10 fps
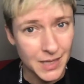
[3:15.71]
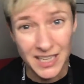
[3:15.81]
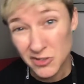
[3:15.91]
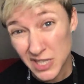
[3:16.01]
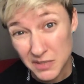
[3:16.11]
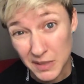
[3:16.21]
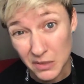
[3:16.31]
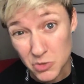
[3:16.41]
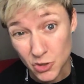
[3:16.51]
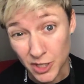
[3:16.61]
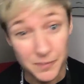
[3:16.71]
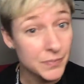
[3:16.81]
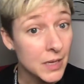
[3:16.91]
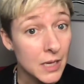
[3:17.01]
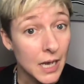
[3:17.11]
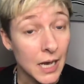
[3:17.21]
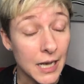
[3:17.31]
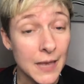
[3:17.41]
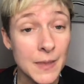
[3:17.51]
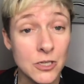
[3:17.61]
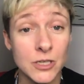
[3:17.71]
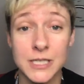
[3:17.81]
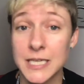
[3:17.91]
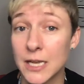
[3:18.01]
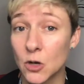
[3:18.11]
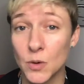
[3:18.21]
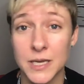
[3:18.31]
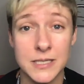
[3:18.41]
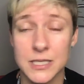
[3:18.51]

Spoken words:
And I tried to make them short. And then you're going to take a quiz.